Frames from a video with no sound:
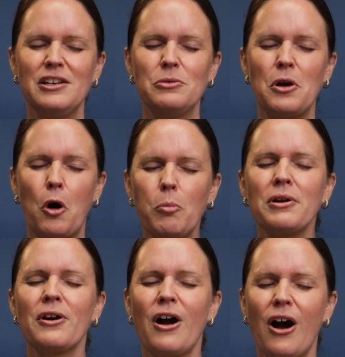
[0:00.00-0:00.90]
you would
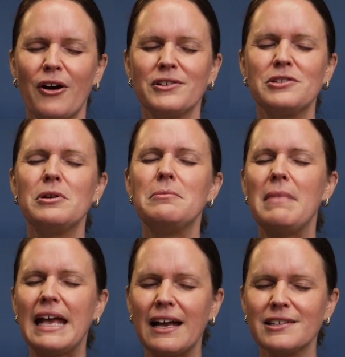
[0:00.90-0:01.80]
open our hearts, you would
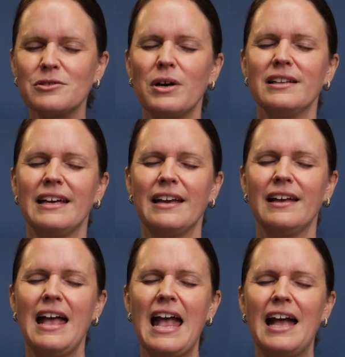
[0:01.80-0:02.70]
make us willing,